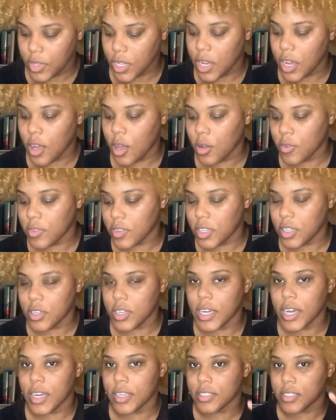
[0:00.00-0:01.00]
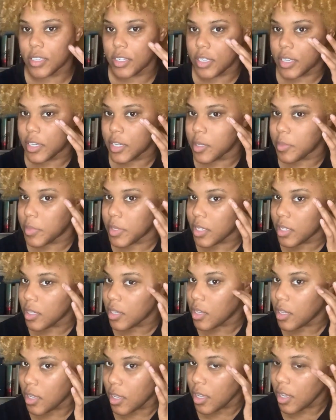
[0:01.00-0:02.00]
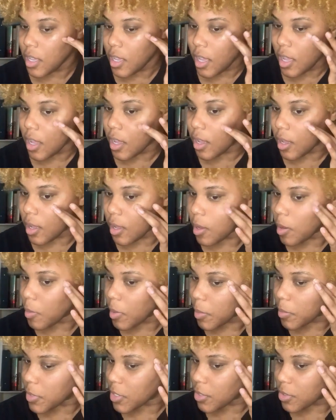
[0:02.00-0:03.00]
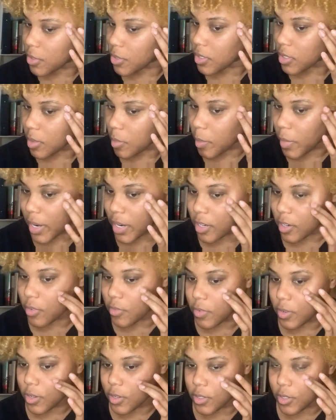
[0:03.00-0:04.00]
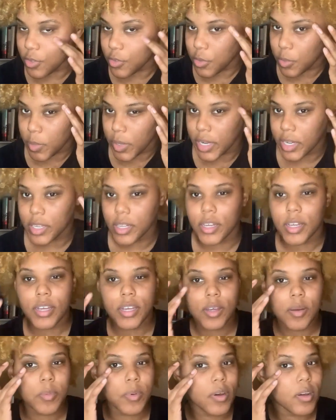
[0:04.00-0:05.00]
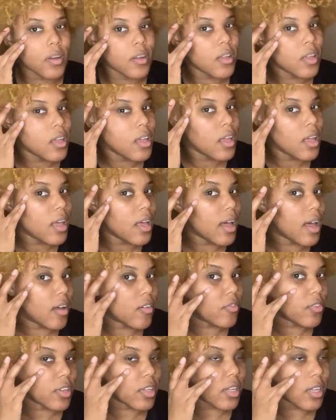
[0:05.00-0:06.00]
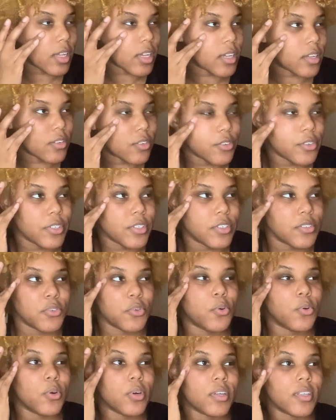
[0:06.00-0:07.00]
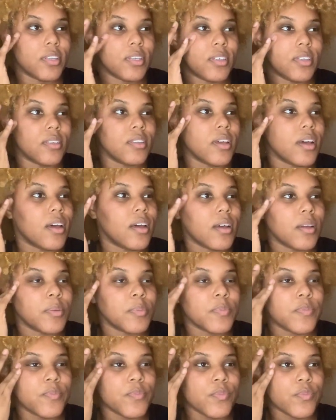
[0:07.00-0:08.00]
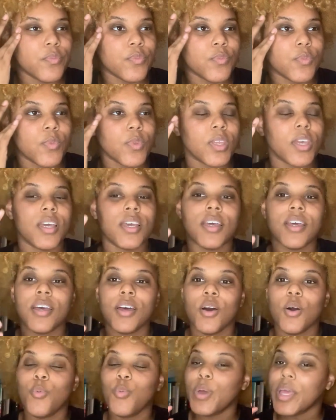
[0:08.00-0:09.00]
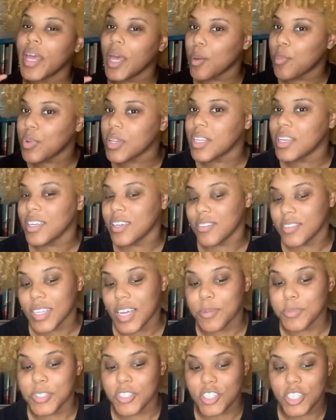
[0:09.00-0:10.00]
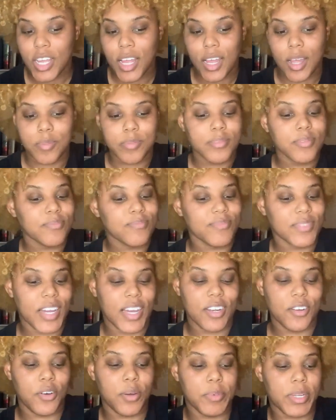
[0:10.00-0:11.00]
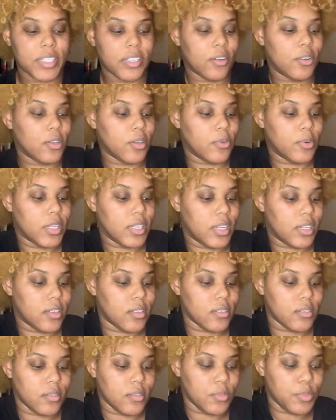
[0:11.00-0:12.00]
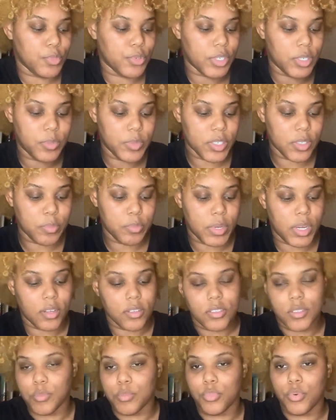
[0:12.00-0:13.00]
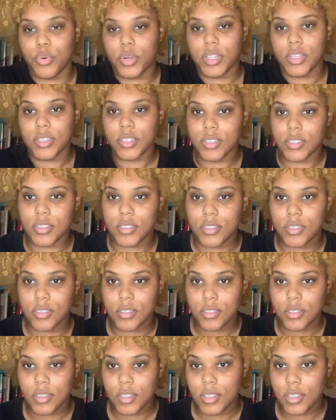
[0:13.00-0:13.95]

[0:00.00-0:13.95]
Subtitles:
Hopefully you guys can hear me. I'm using a microphone, a new mic I have bought. I feel like during this quarantine time, we have plenty of time to shop. I know I'm not the only one that pretty much bought some pointless